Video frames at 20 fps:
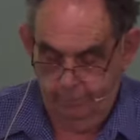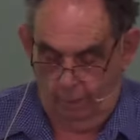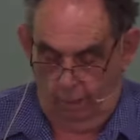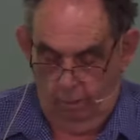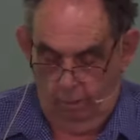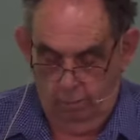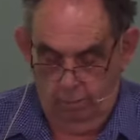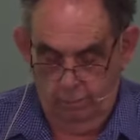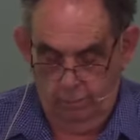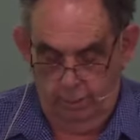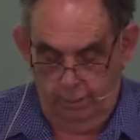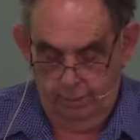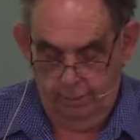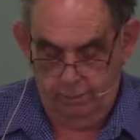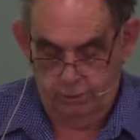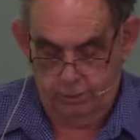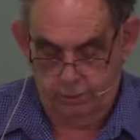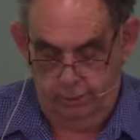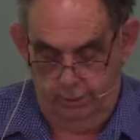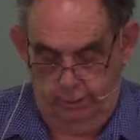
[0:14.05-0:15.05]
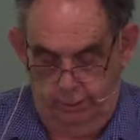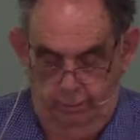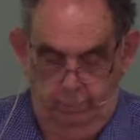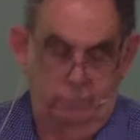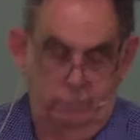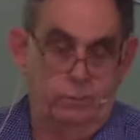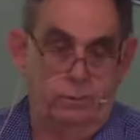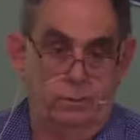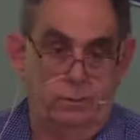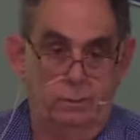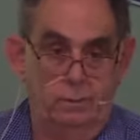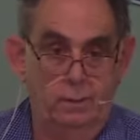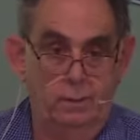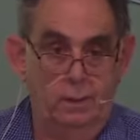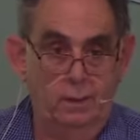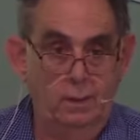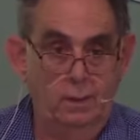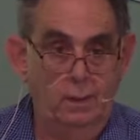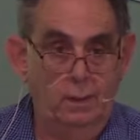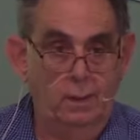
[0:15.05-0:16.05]
All that has changed
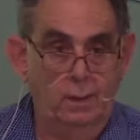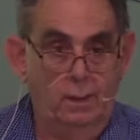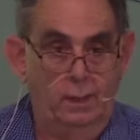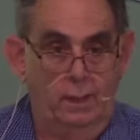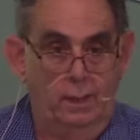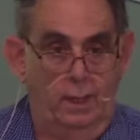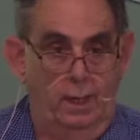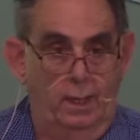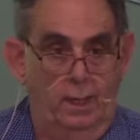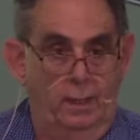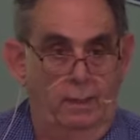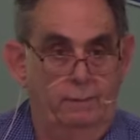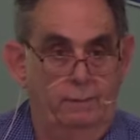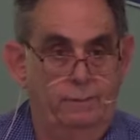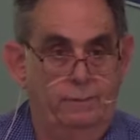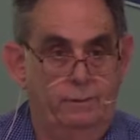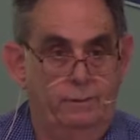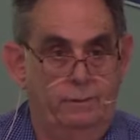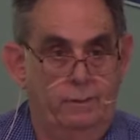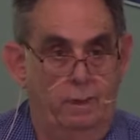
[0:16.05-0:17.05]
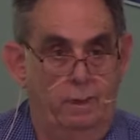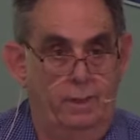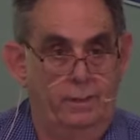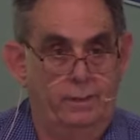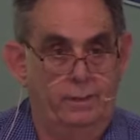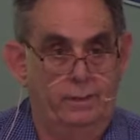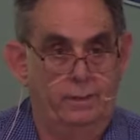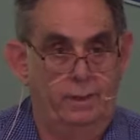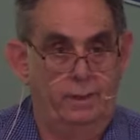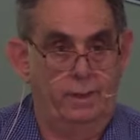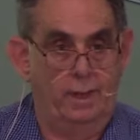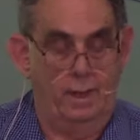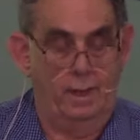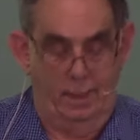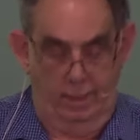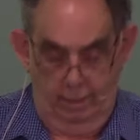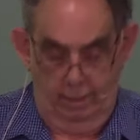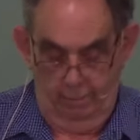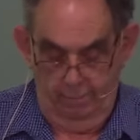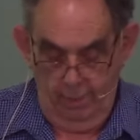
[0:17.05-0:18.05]
in our society today,
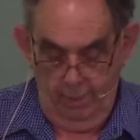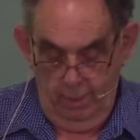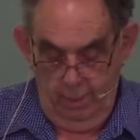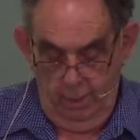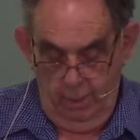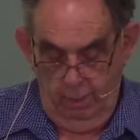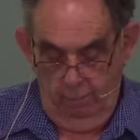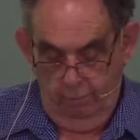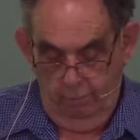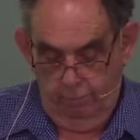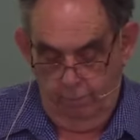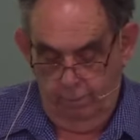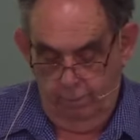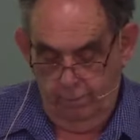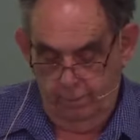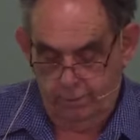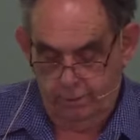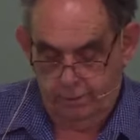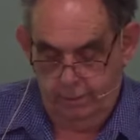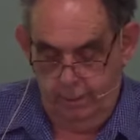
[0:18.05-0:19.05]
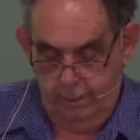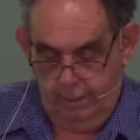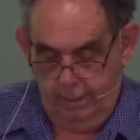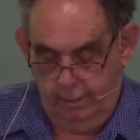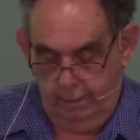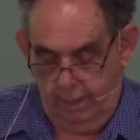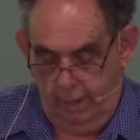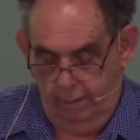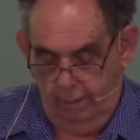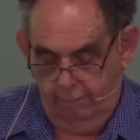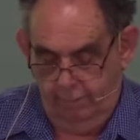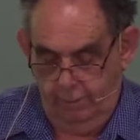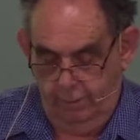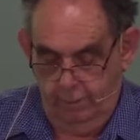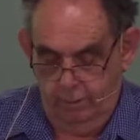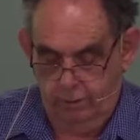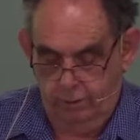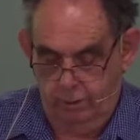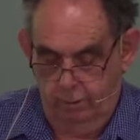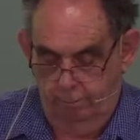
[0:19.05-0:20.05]
with women seeking to have
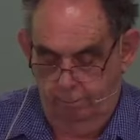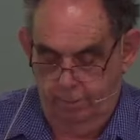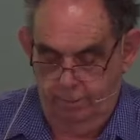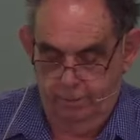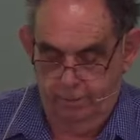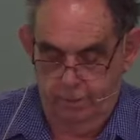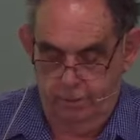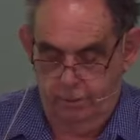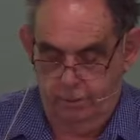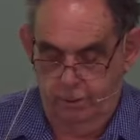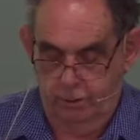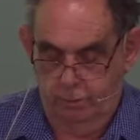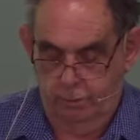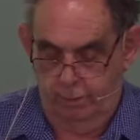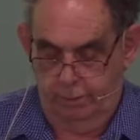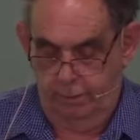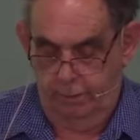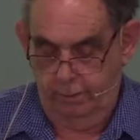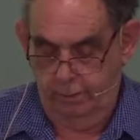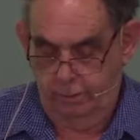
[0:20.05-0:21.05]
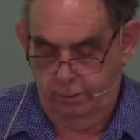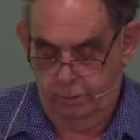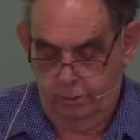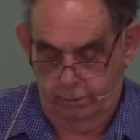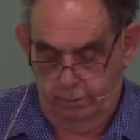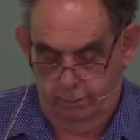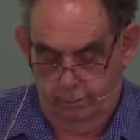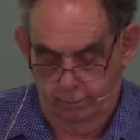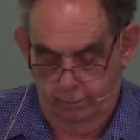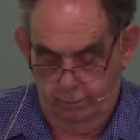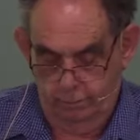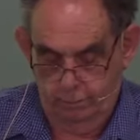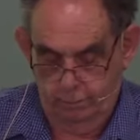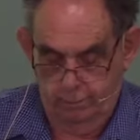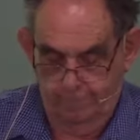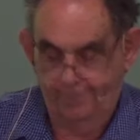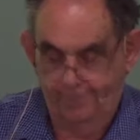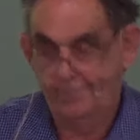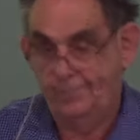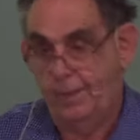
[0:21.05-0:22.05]
leadership positions within the church.
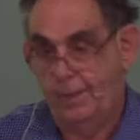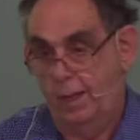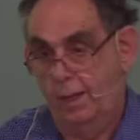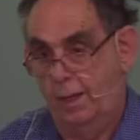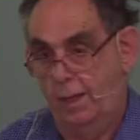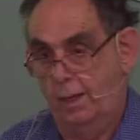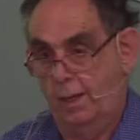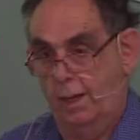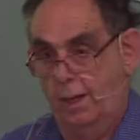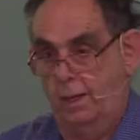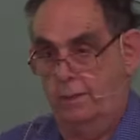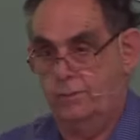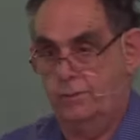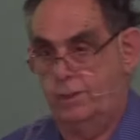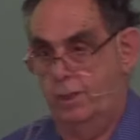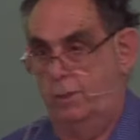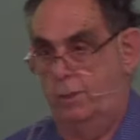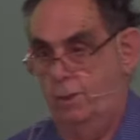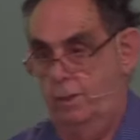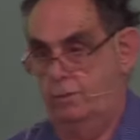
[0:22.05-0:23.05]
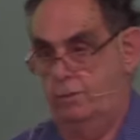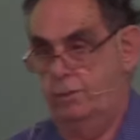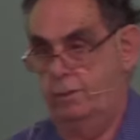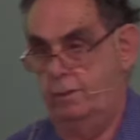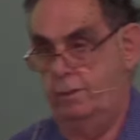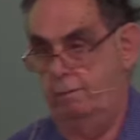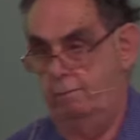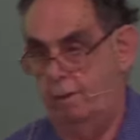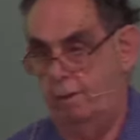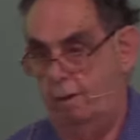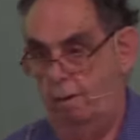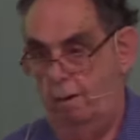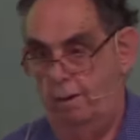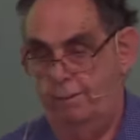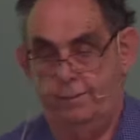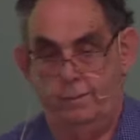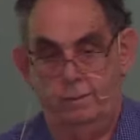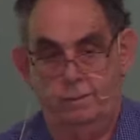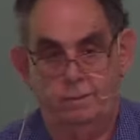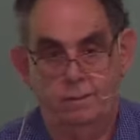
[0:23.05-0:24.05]
And I guess the question that
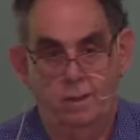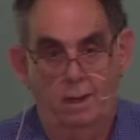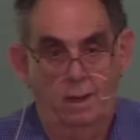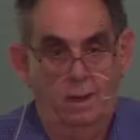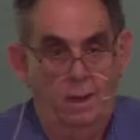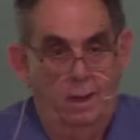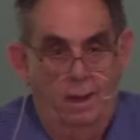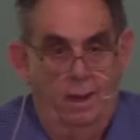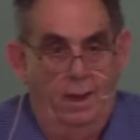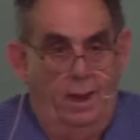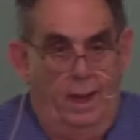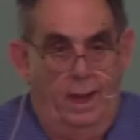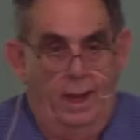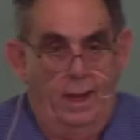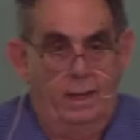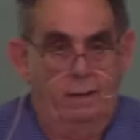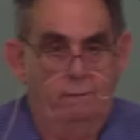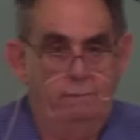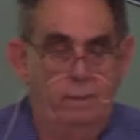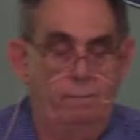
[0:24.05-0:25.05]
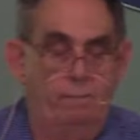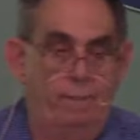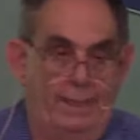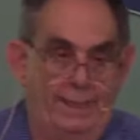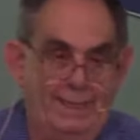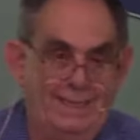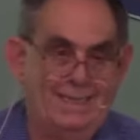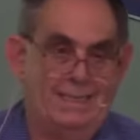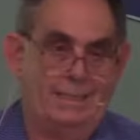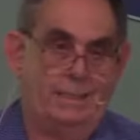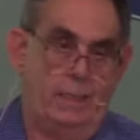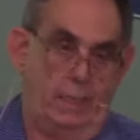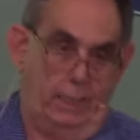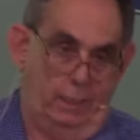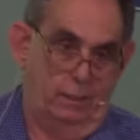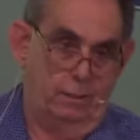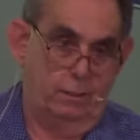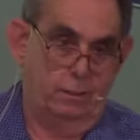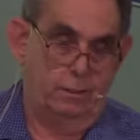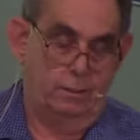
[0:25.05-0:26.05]
rises how do we make
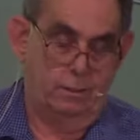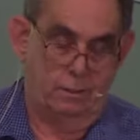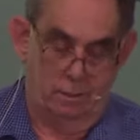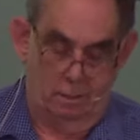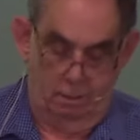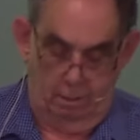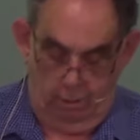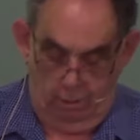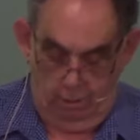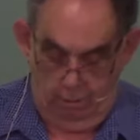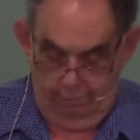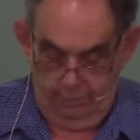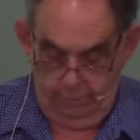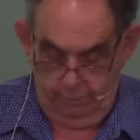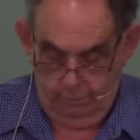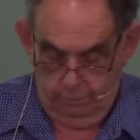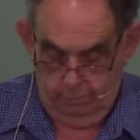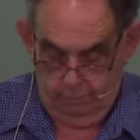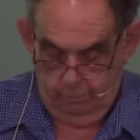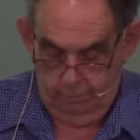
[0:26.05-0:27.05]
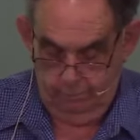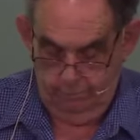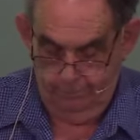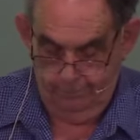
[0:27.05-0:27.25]
sense of it all?